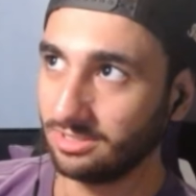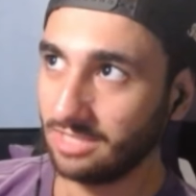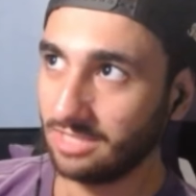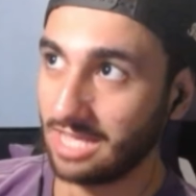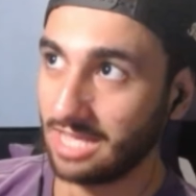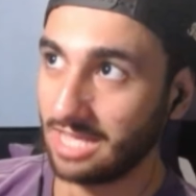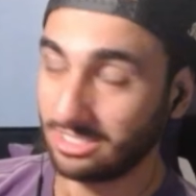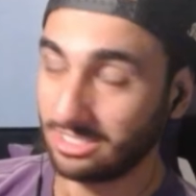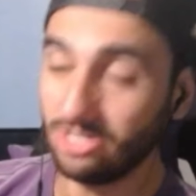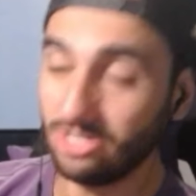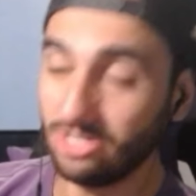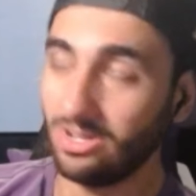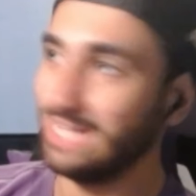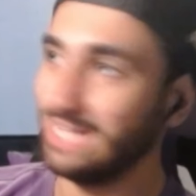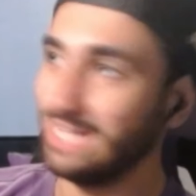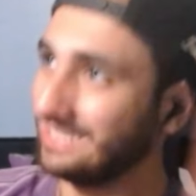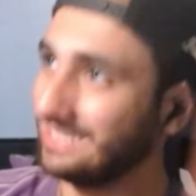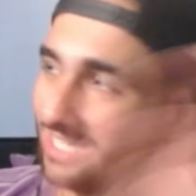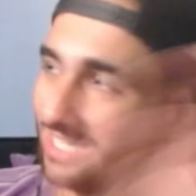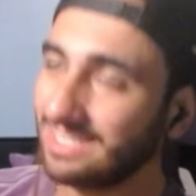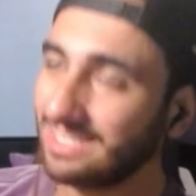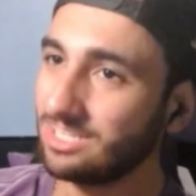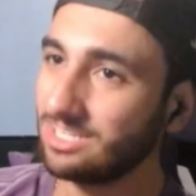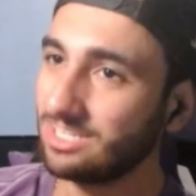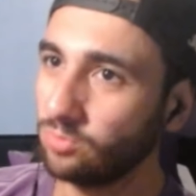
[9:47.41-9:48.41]
Actually, no, I
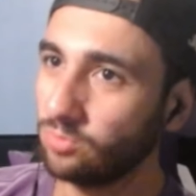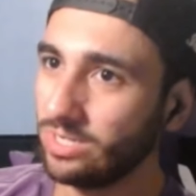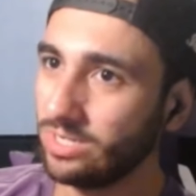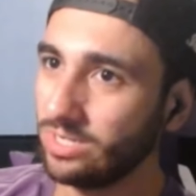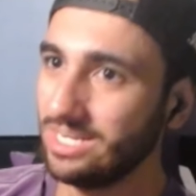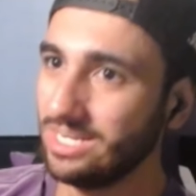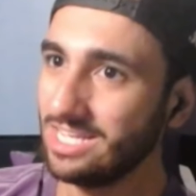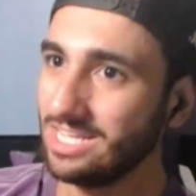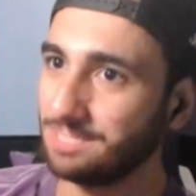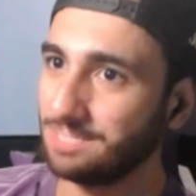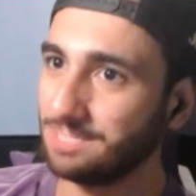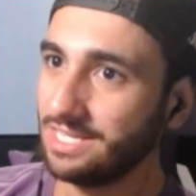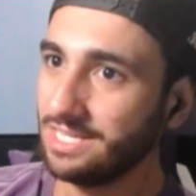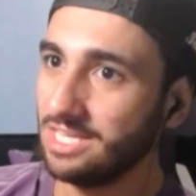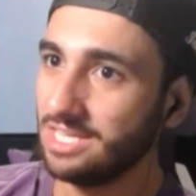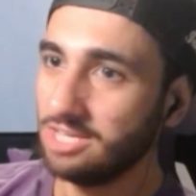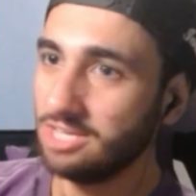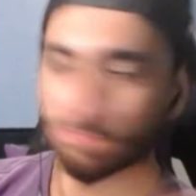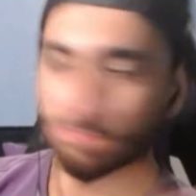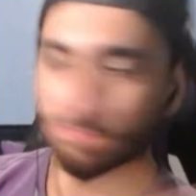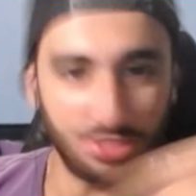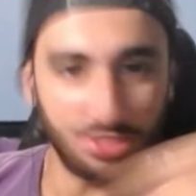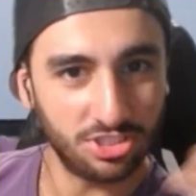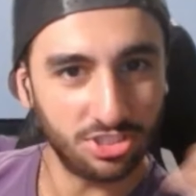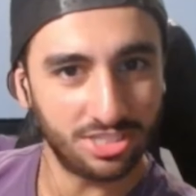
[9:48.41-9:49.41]
think that's what it is, but
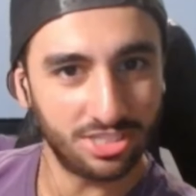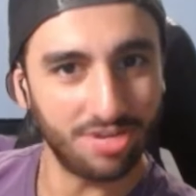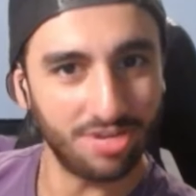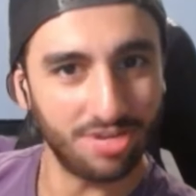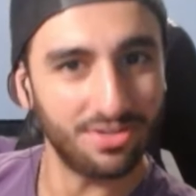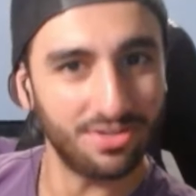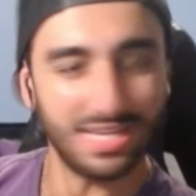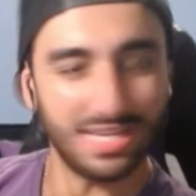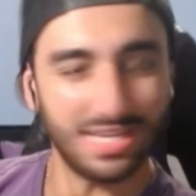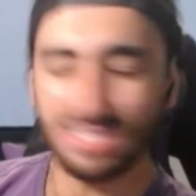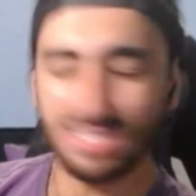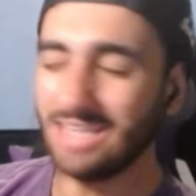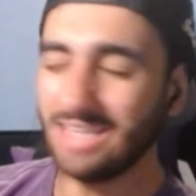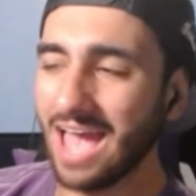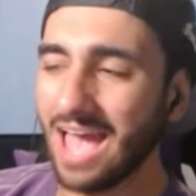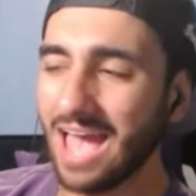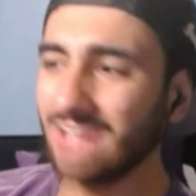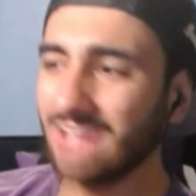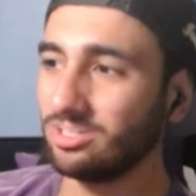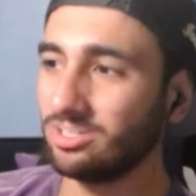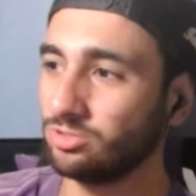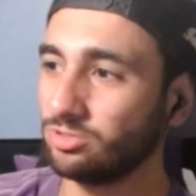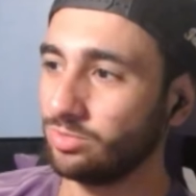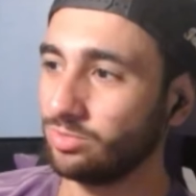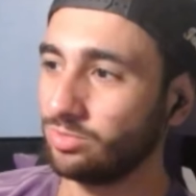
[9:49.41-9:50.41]
she's carrying
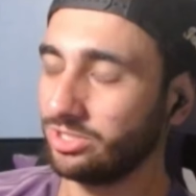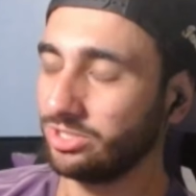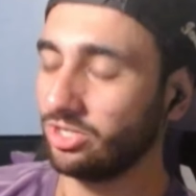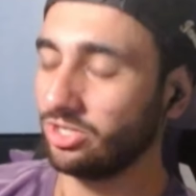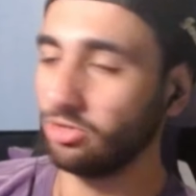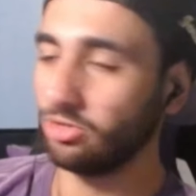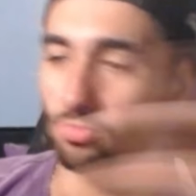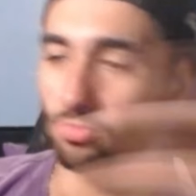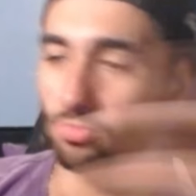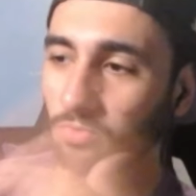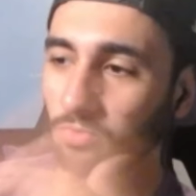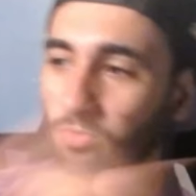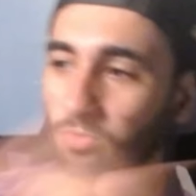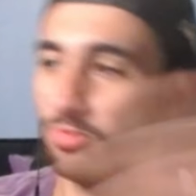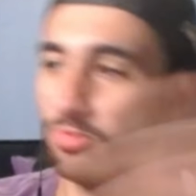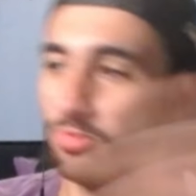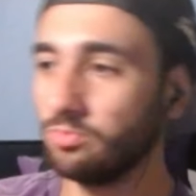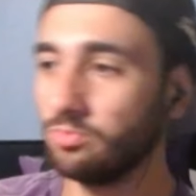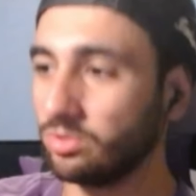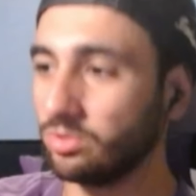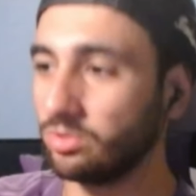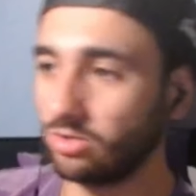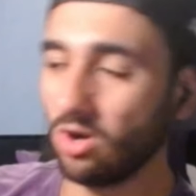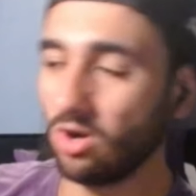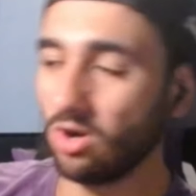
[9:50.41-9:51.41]
daggers with her
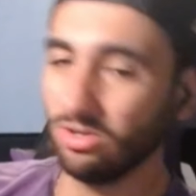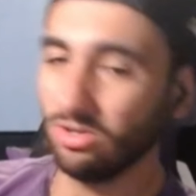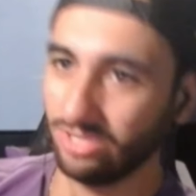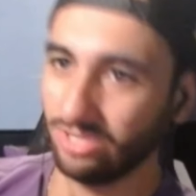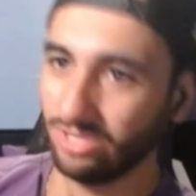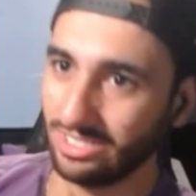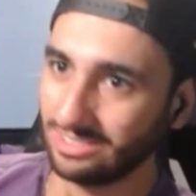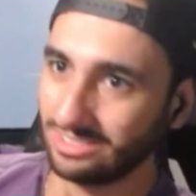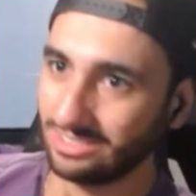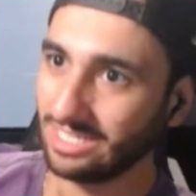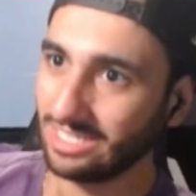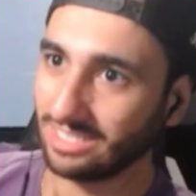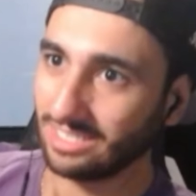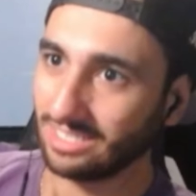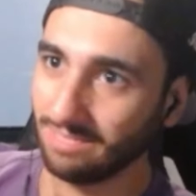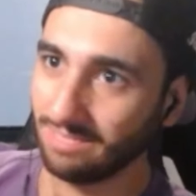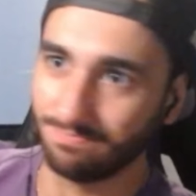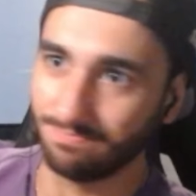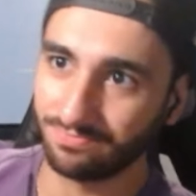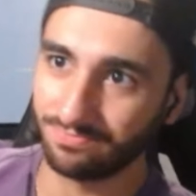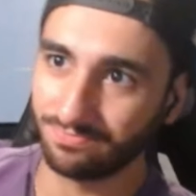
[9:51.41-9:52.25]
regardless. Like,